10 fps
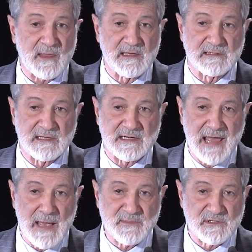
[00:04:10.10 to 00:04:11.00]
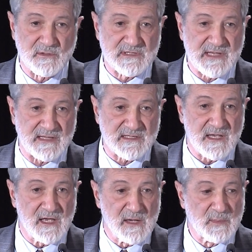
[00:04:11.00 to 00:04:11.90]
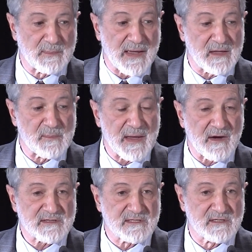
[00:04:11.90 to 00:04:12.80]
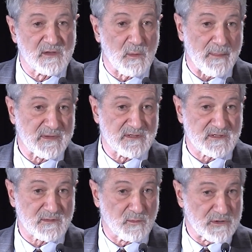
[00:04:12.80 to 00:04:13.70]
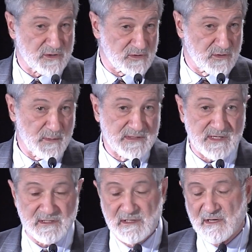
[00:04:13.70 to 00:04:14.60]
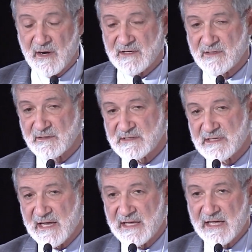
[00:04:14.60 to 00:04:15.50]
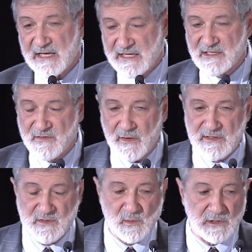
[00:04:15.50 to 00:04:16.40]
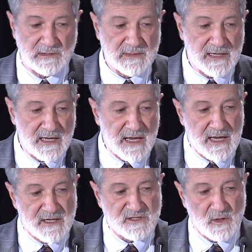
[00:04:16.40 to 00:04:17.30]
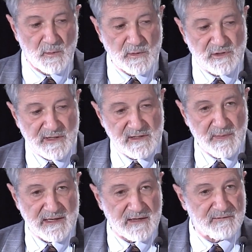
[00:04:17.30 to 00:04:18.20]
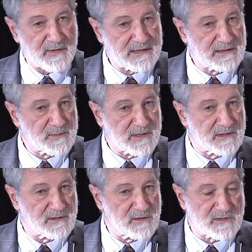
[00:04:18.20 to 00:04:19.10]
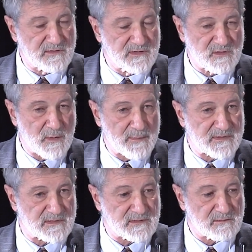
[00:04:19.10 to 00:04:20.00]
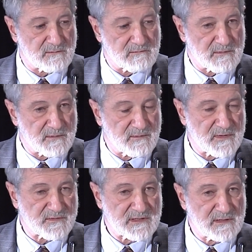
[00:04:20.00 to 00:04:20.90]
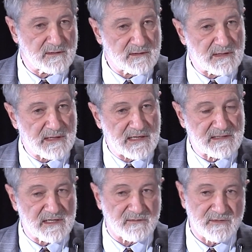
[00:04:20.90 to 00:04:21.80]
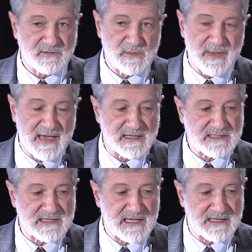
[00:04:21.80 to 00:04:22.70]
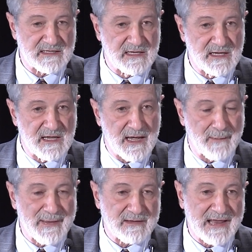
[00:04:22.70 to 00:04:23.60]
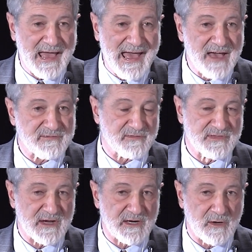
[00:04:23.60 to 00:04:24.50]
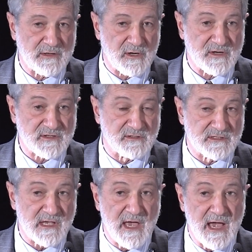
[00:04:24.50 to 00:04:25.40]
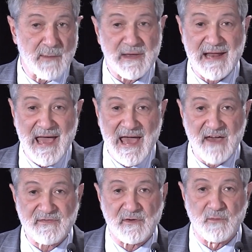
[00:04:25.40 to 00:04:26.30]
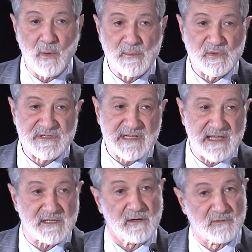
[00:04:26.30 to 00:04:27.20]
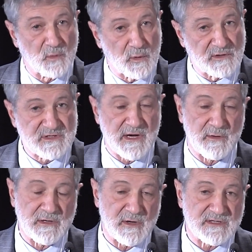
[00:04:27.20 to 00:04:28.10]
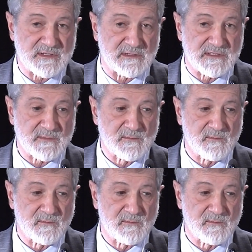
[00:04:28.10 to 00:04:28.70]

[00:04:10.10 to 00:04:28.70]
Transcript: in, in an absolute sense, but by comparison to the weapons which do exist in arsenals today, it is very small. So we're talking about a very limited use of these weapons 50 India, 50 Pakistan, about a half of their current arsenals, about a half of 1% of the world's current arsenals.